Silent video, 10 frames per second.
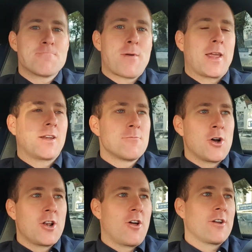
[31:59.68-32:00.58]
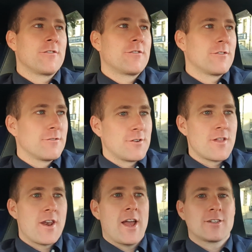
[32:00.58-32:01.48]
the bane of my life for
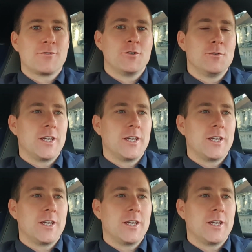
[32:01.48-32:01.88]
the next few